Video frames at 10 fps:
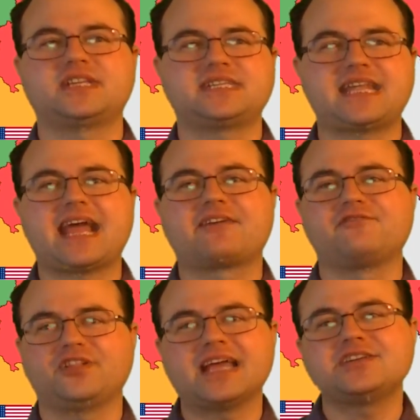
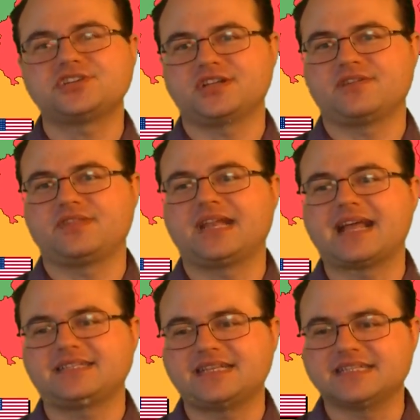stagflation of the
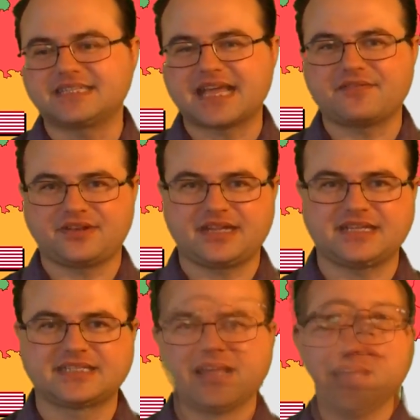
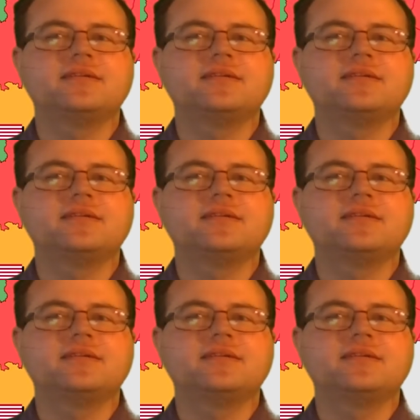1970s.